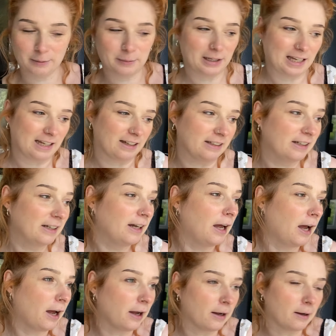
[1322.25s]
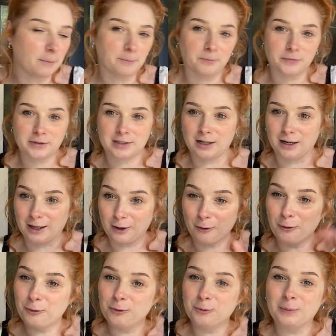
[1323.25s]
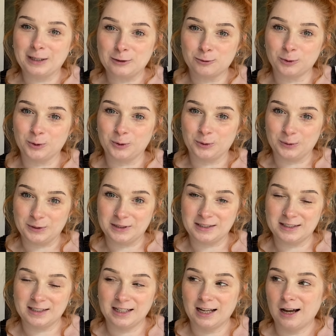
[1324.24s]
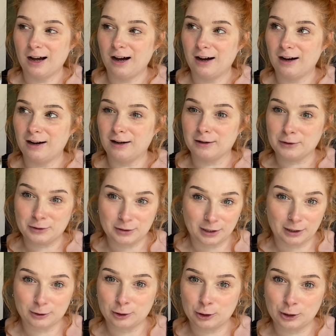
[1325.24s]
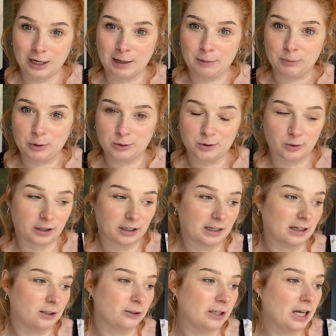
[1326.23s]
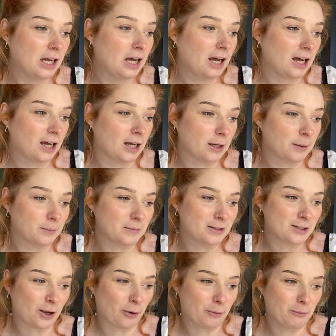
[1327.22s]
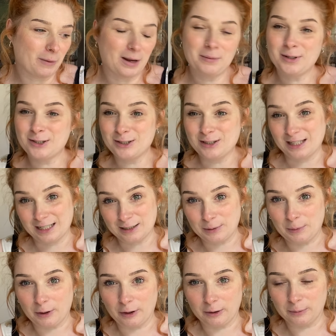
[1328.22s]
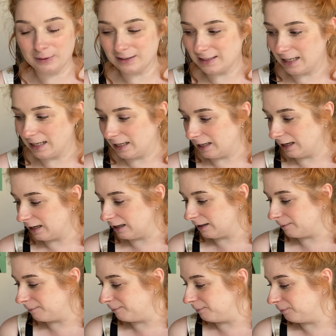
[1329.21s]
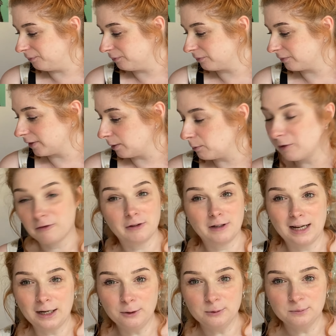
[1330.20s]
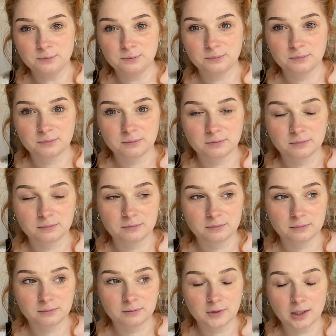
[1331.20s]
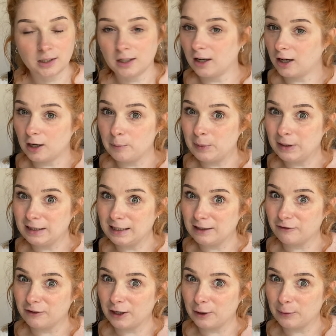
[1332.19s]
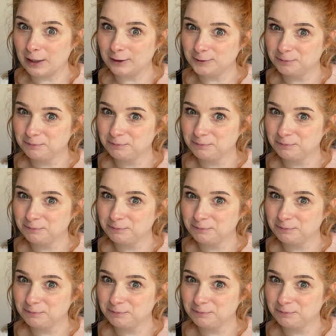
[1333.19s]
up later. Um, so like all my drawers are such a shambles right now. Um, so maybe I'll do that tomorrow, we'll see. Um, but for now, I bid thee farewell.